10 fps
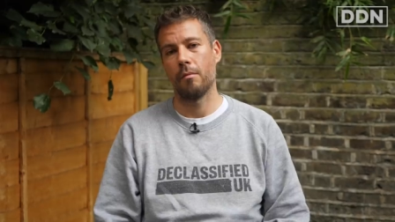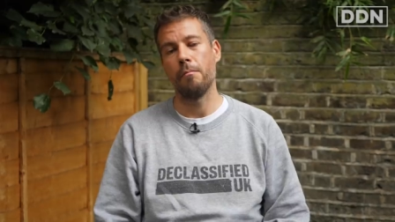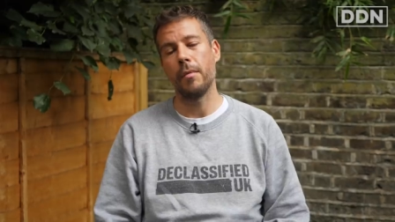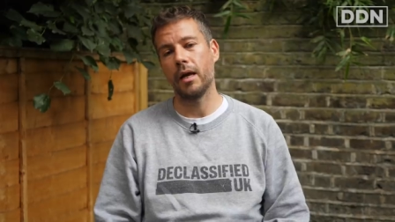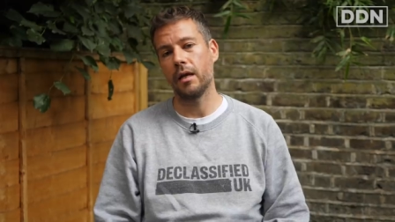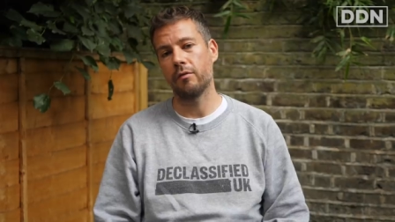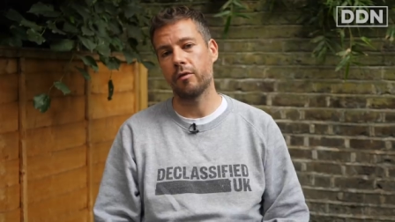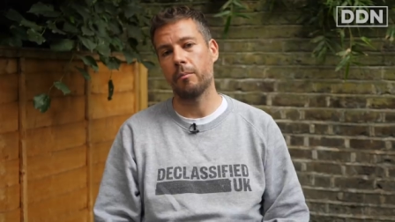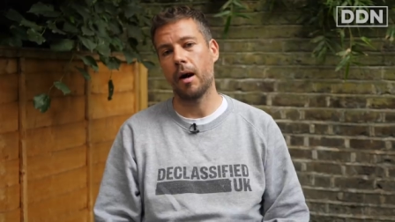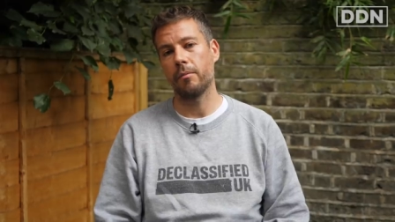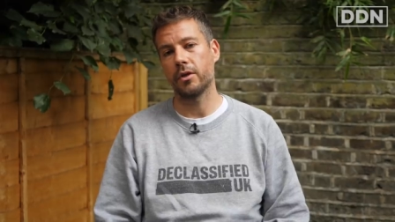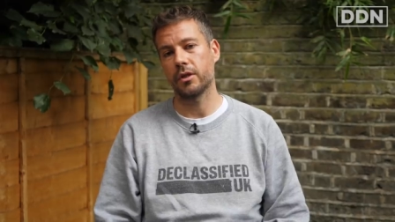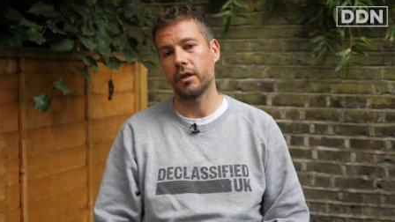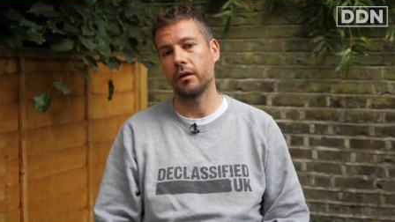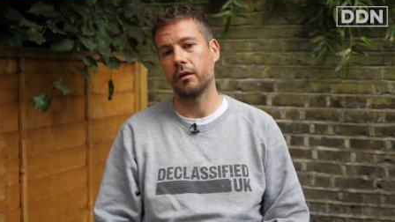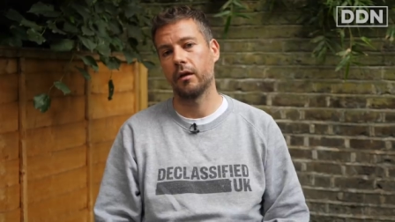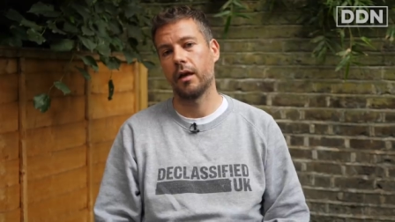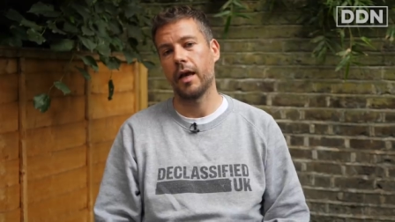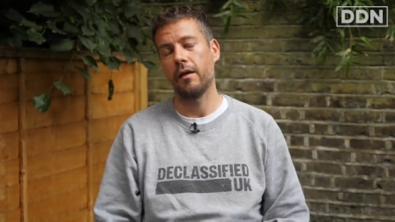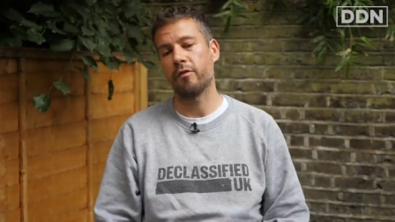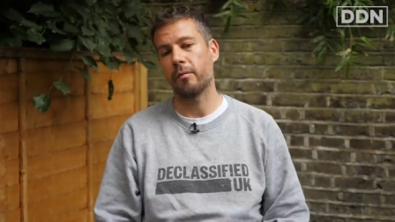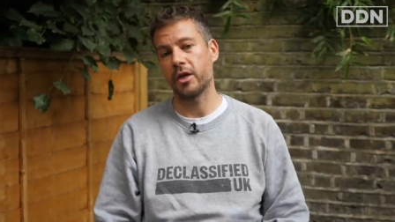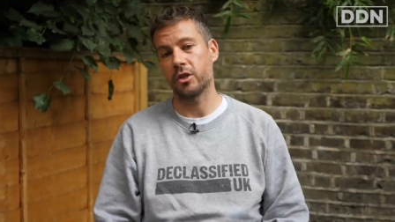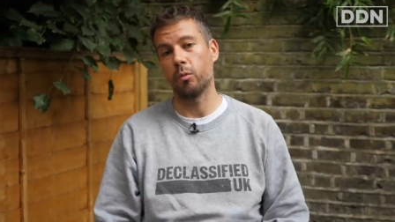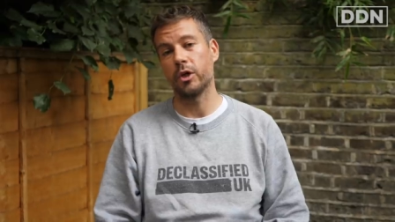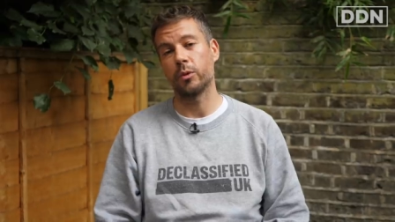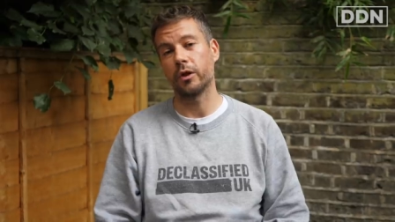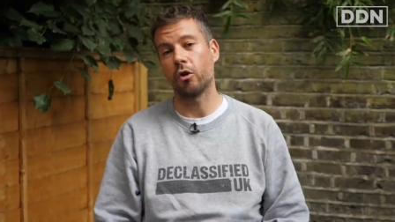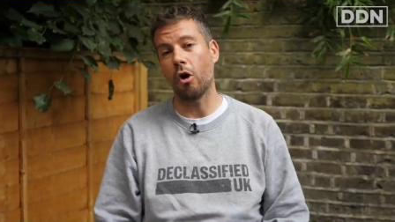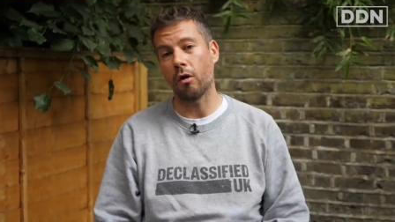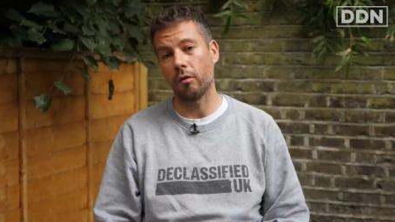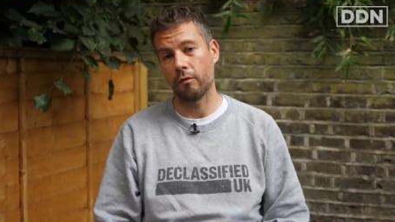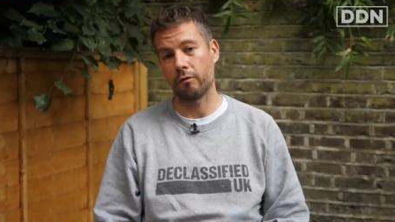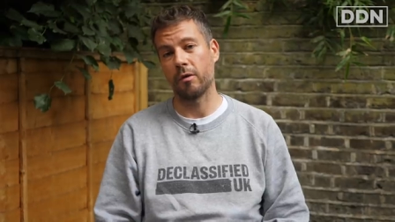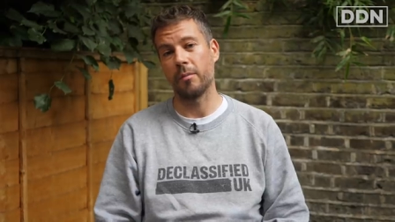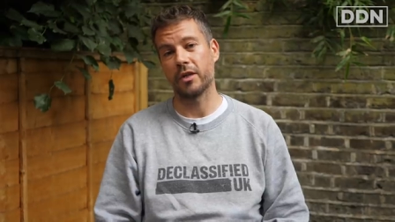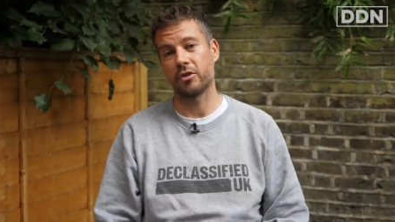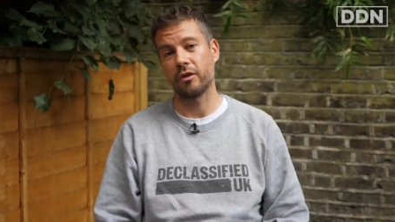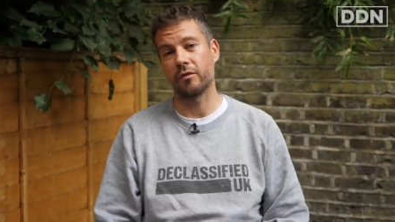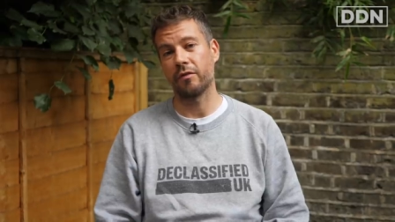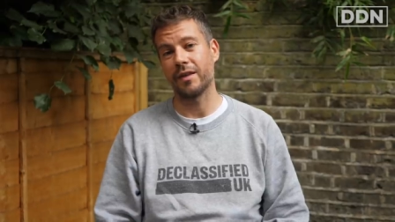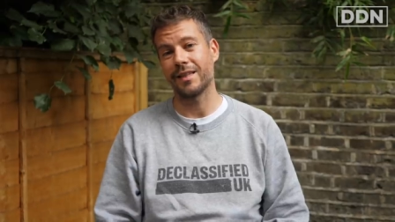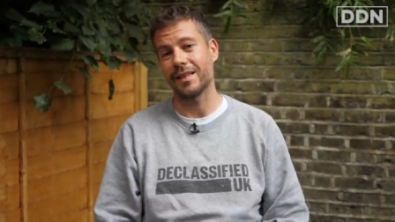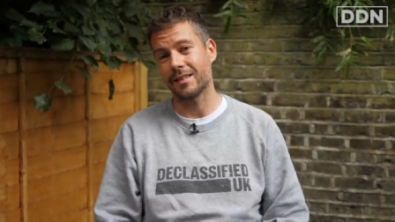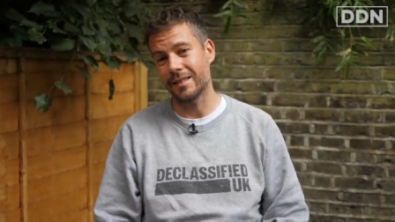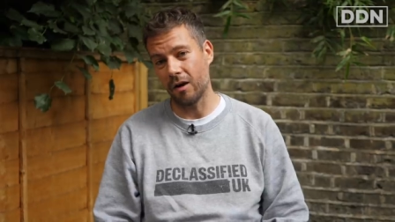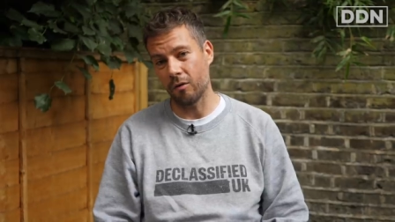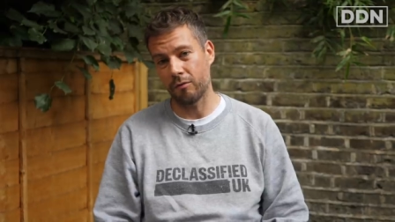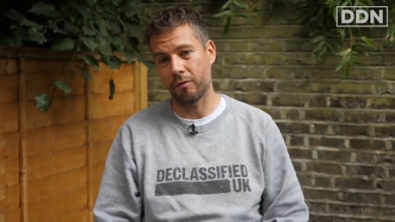merely for publishing information which we'd got from the Ministry of Defence itself